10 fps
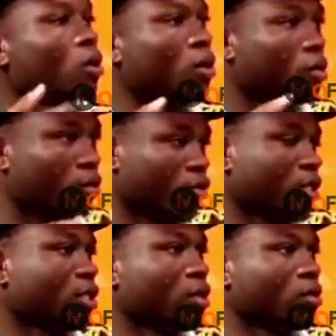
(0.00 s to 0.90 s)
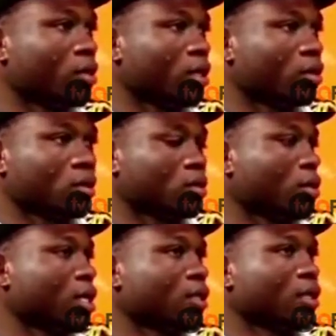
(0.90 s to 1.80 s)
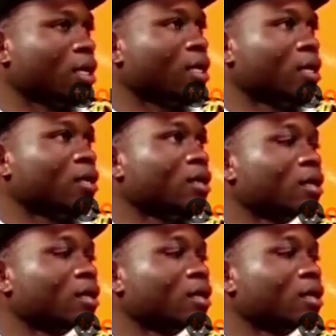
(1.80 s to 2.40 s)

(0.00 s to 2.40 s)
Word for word: professional way. Mm. So that's and it